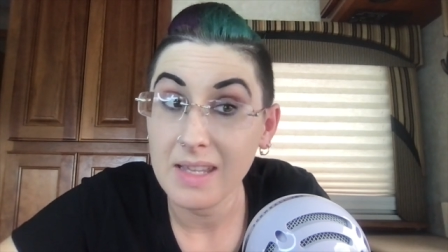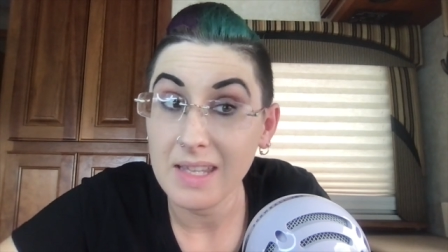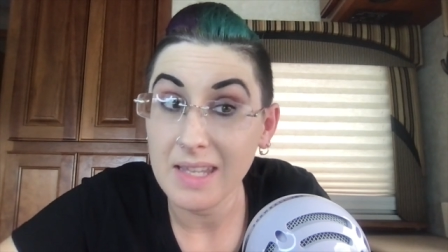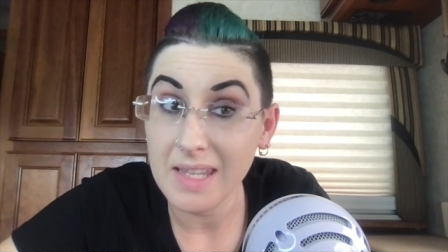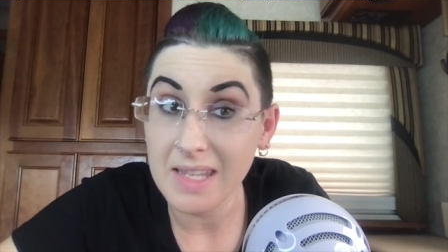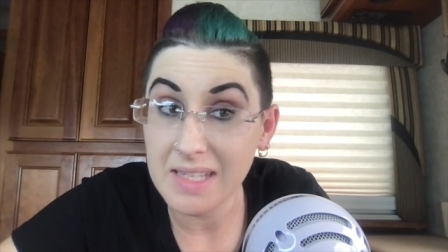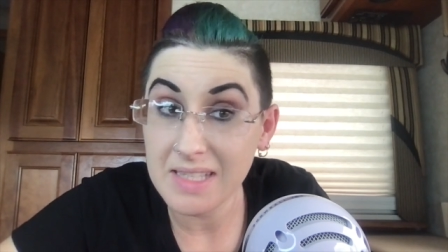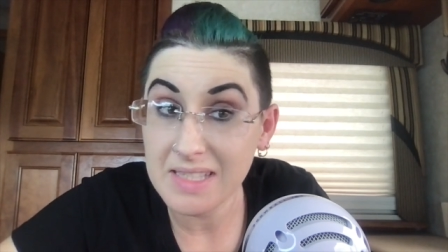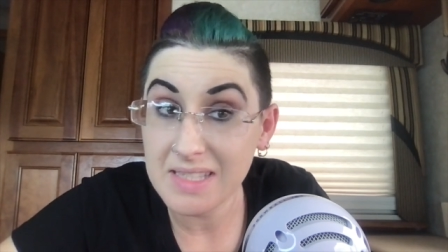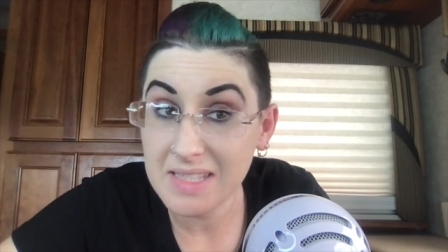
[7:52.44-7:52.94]

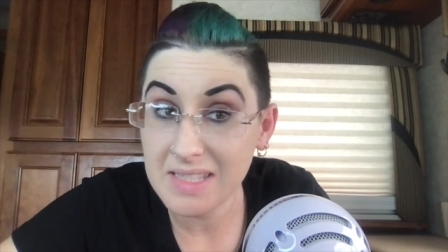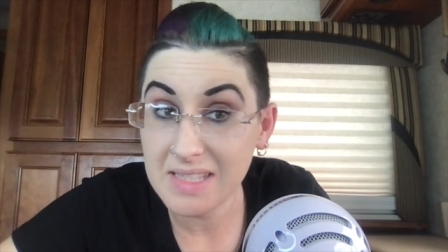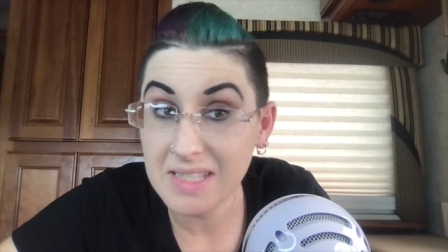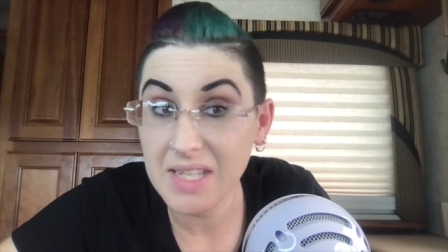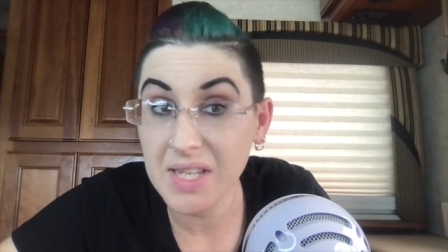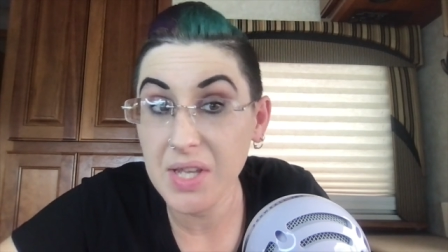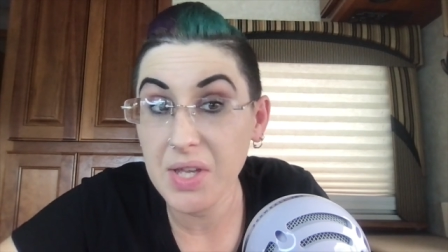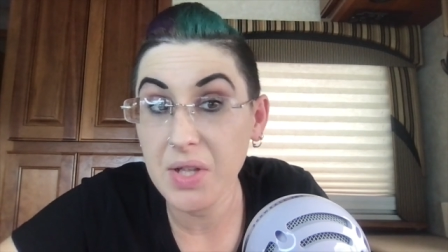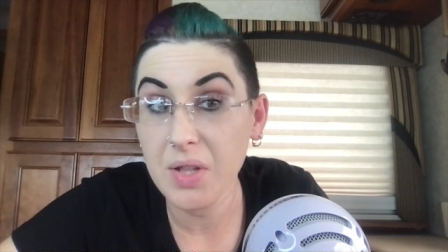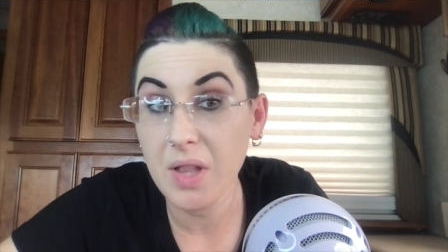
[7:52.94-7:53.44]
is
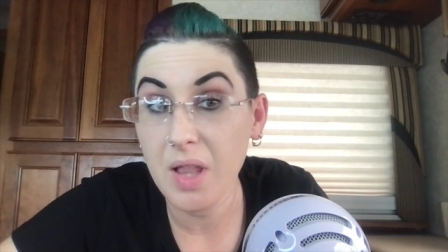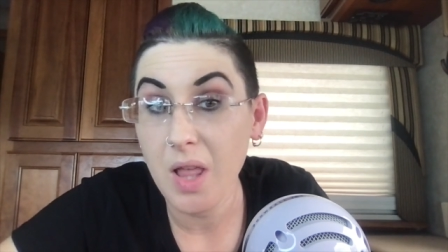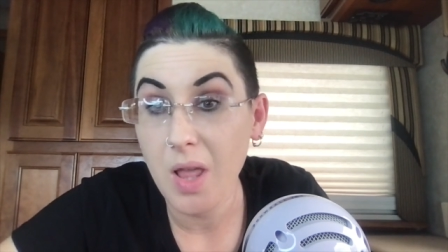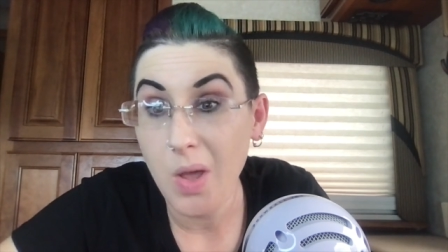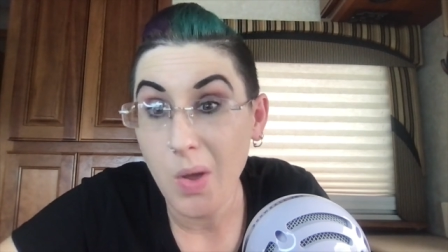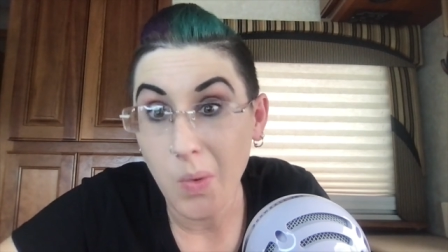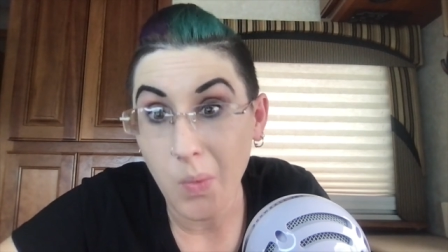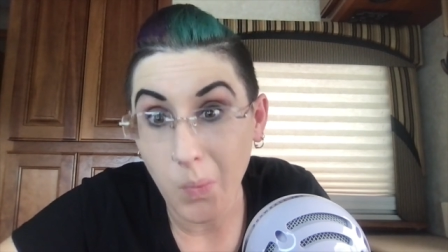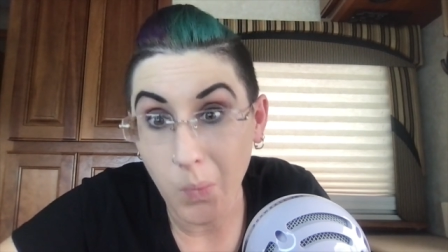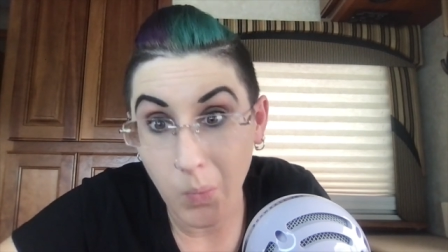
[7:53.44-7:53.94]
still
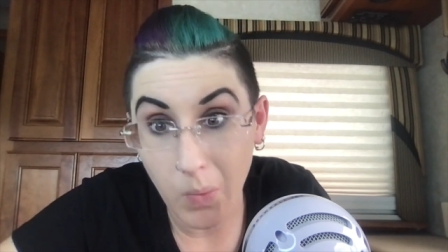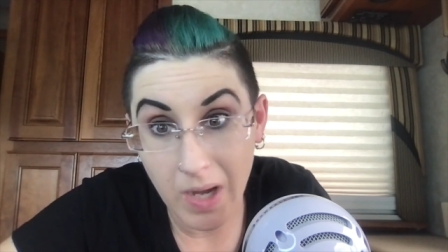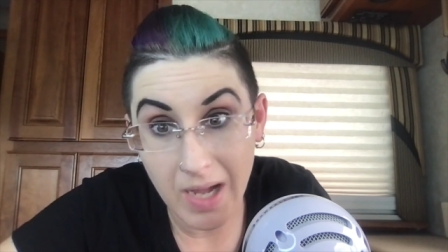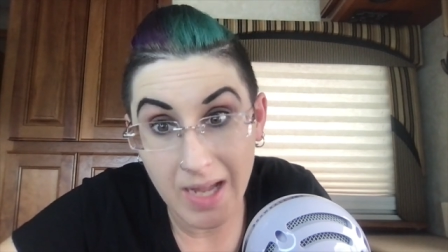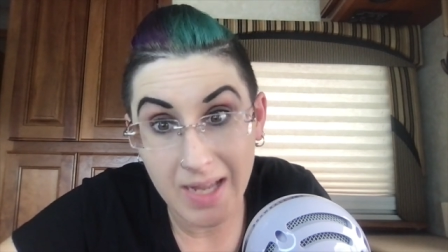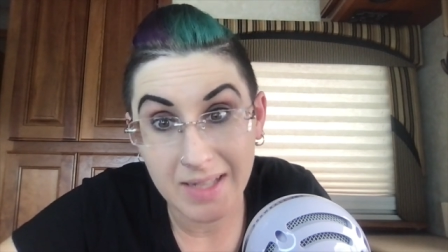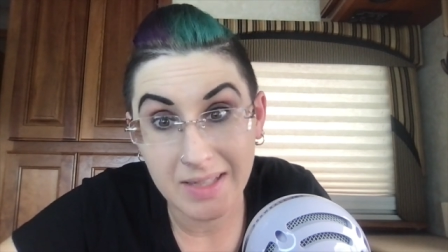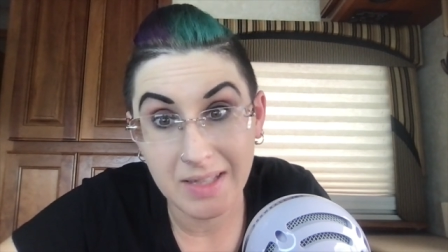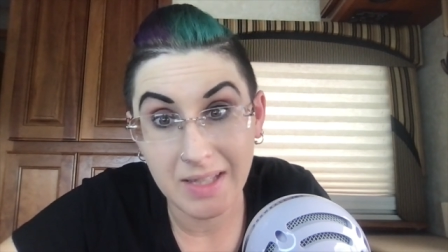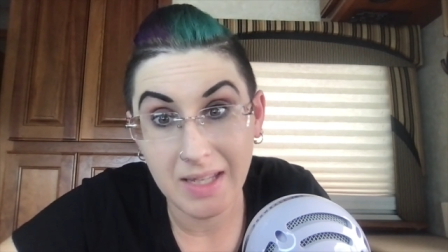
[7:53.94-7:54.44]

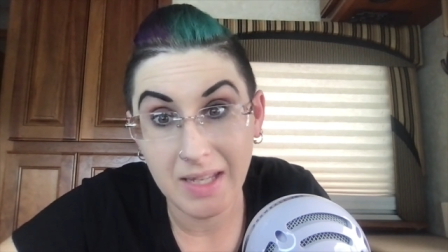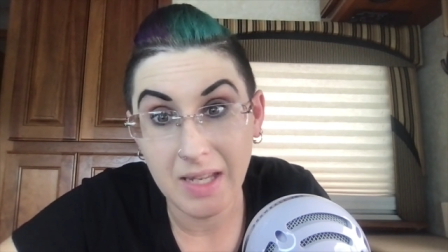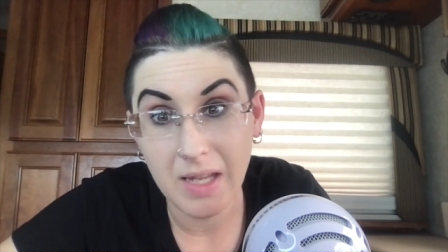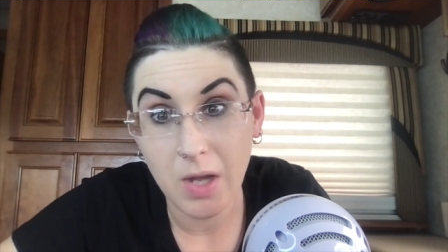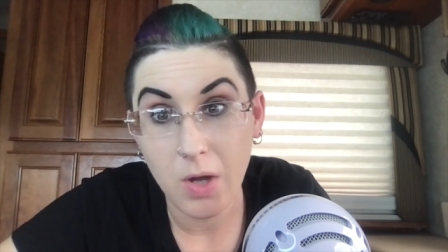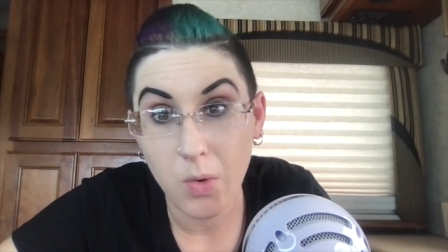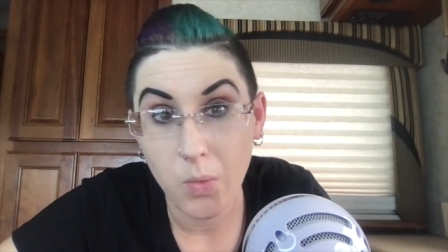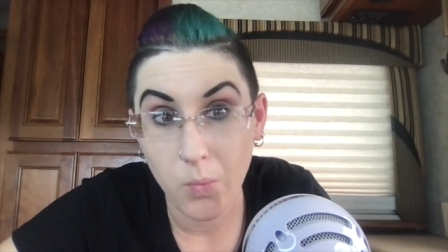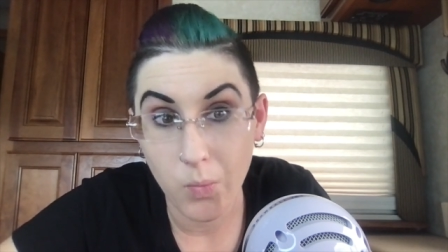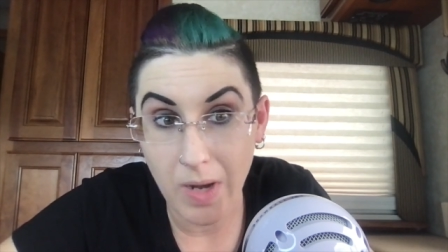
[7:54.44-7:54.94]

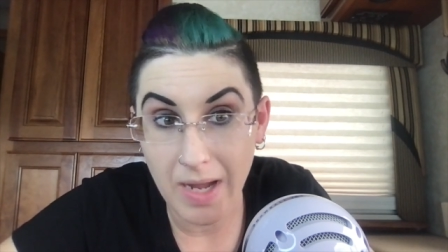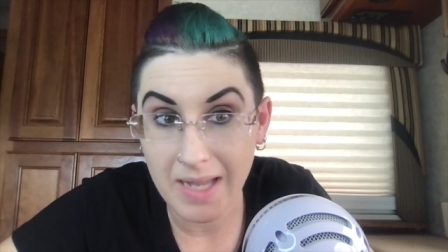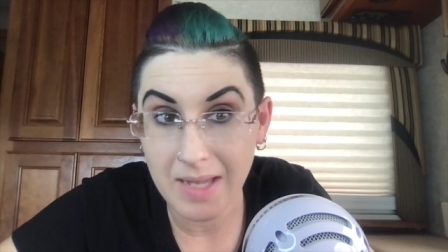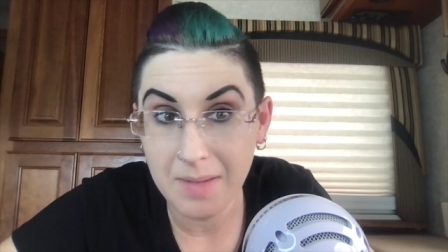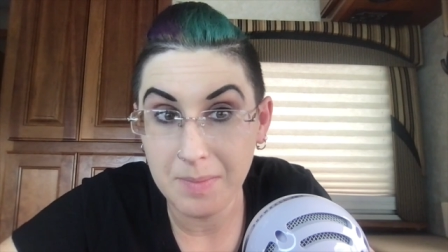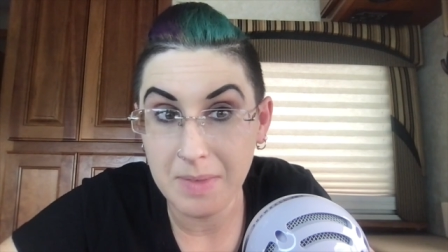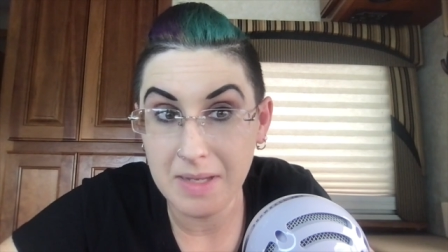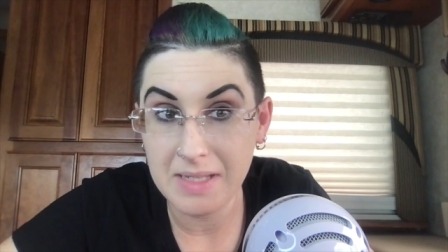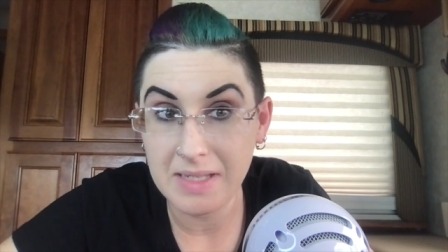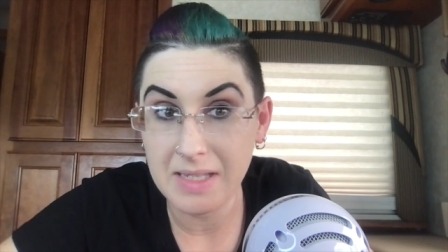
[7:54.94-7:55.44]
widely
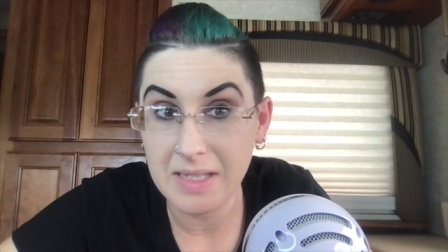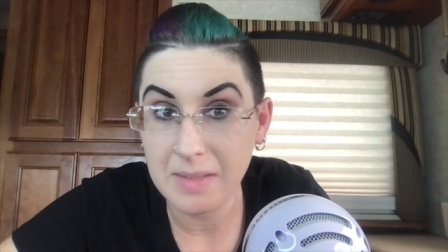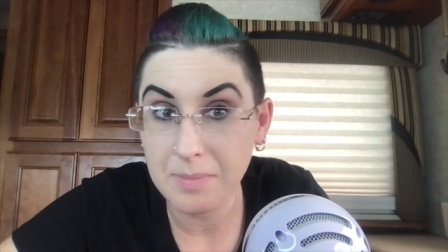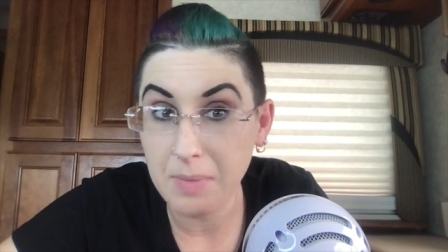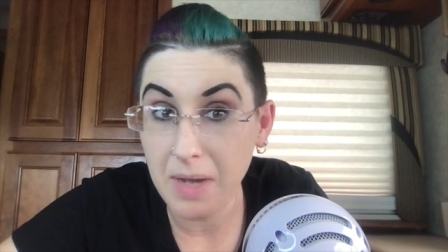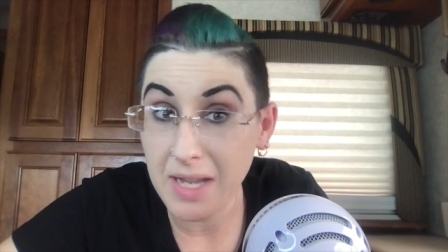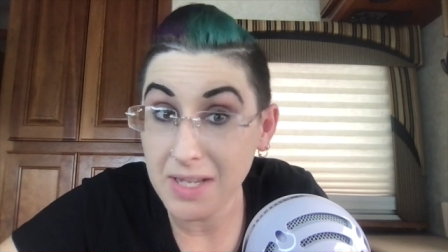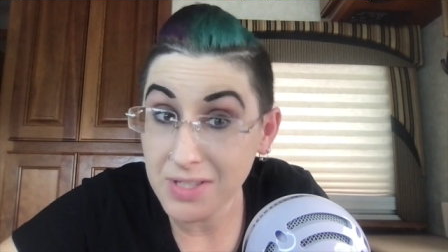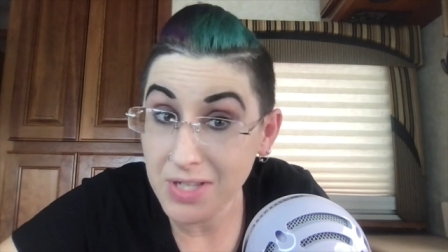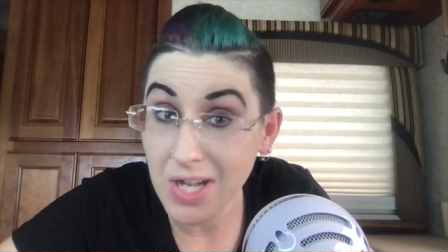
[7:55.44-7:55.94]
recommended
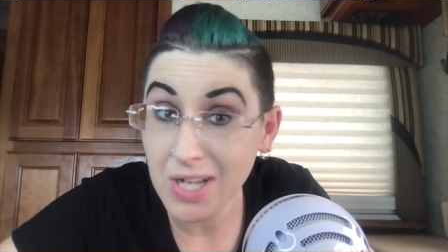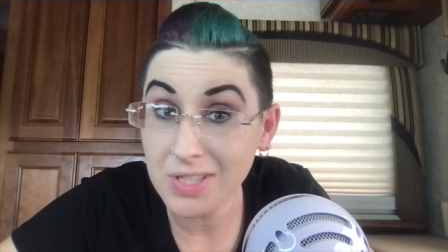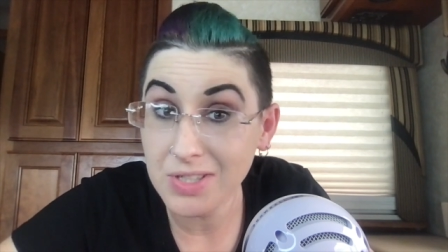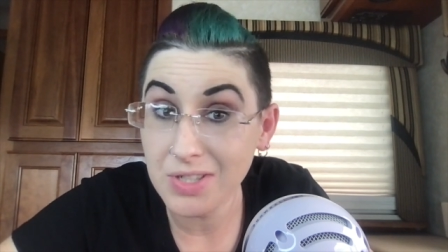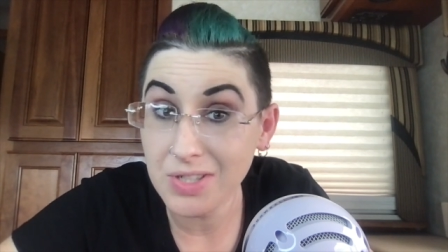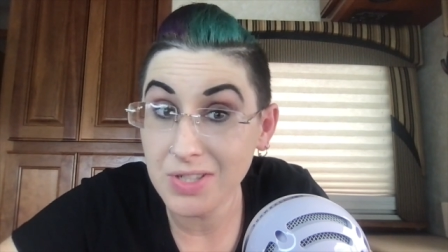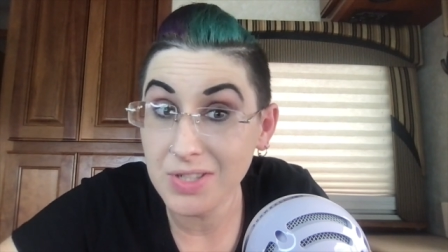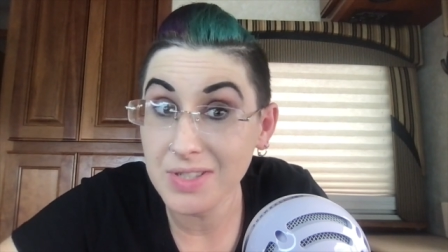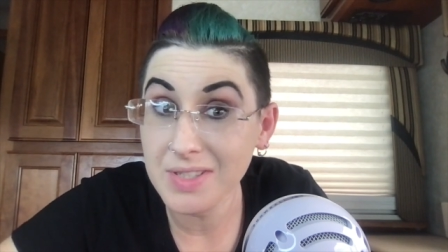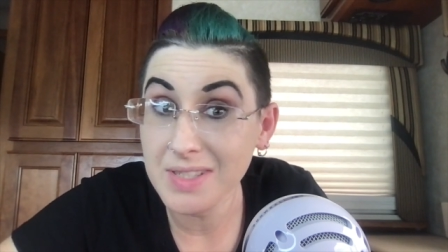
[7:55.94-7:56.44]
by
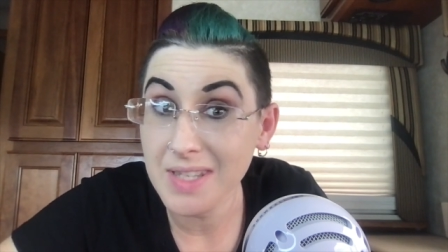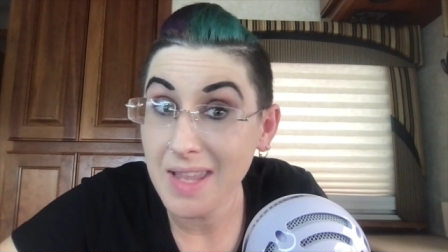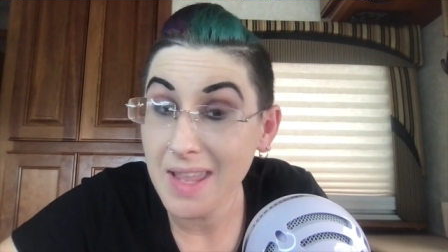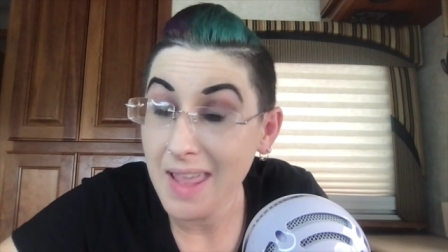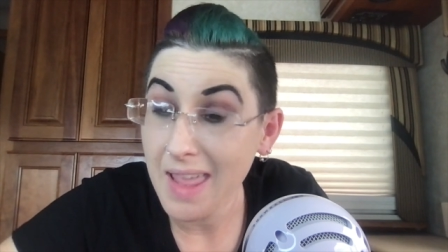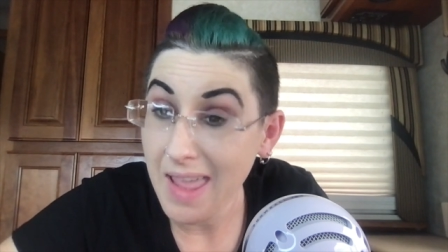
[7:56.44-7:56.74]
doctors